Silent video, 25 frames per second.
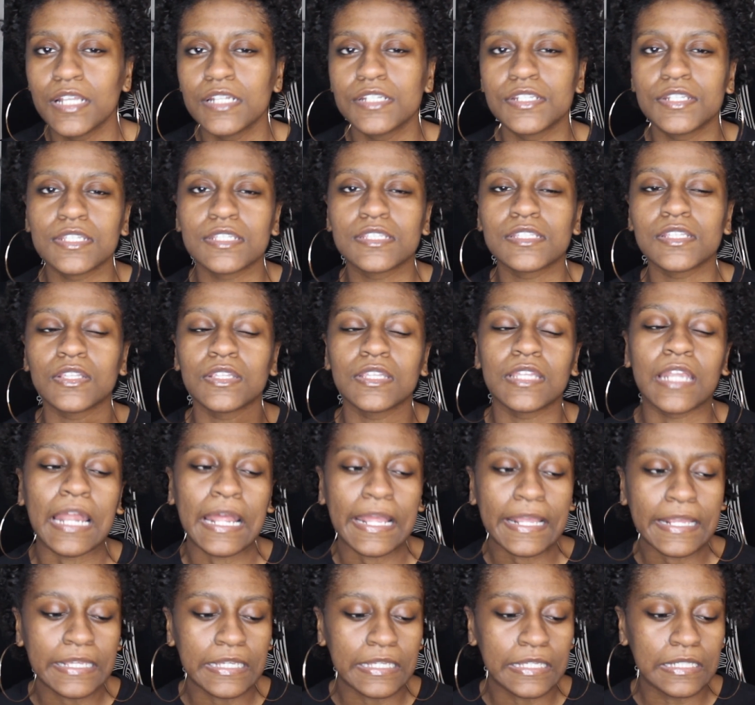just so that
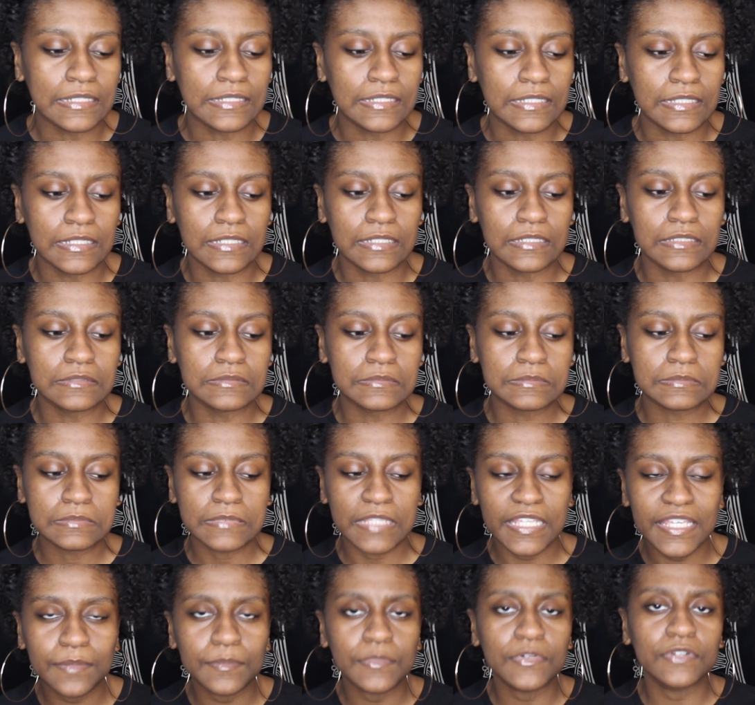I could
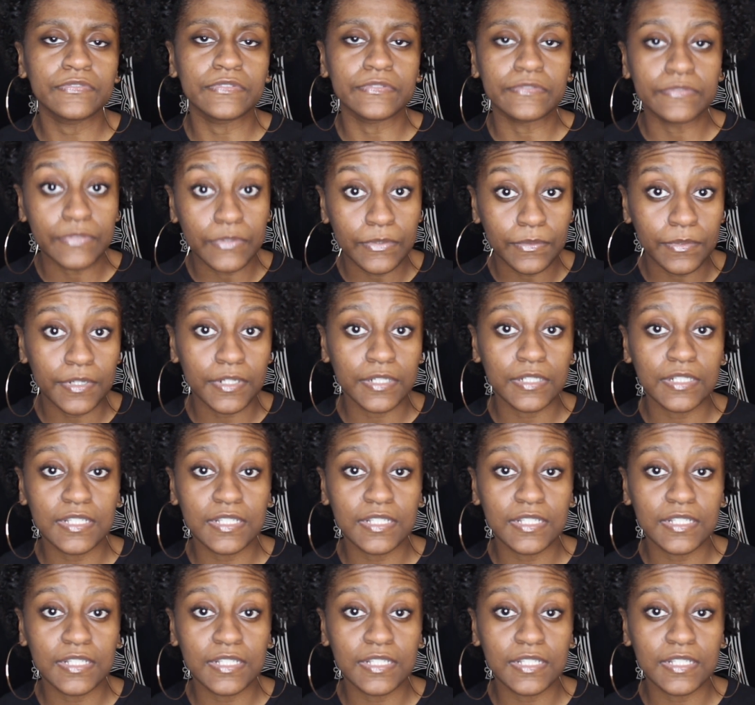keep moving forward.